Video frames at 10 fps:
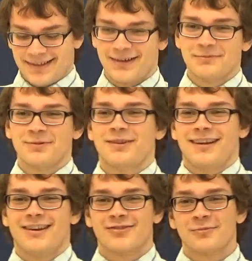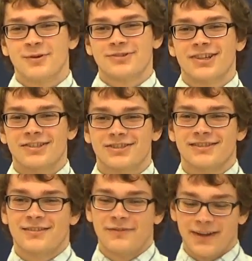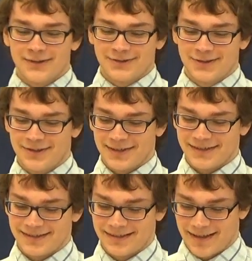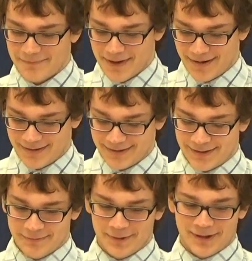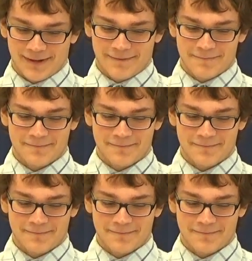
Honorable judges, fellow students, and parents, good morning.